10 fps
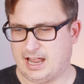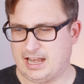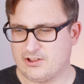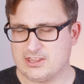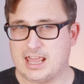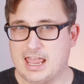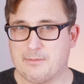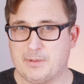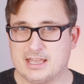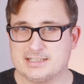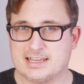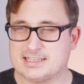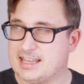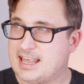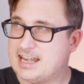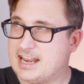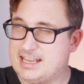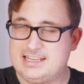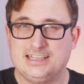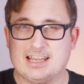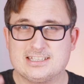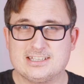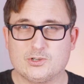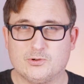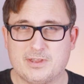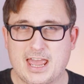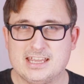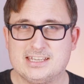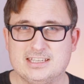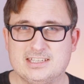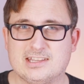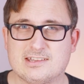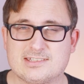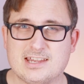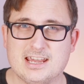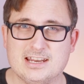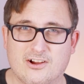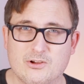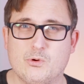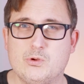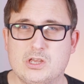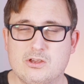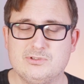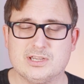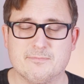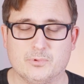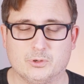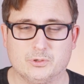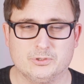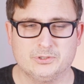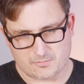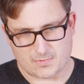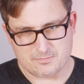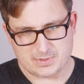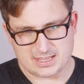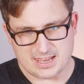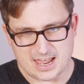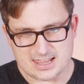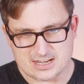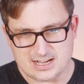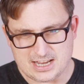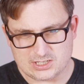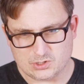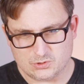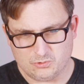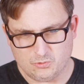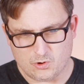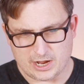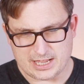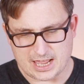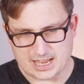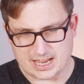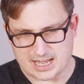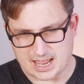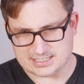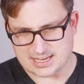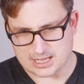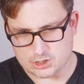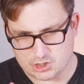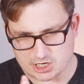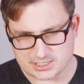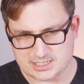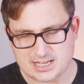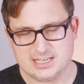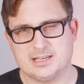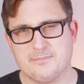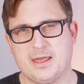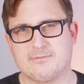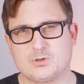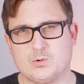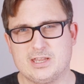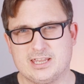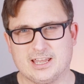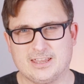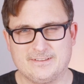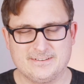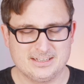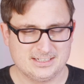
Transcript: And I think because it's then easier to sort of get into the scene, I will use it more. But yeah, the little way it connects here just needs a bit of tweaking.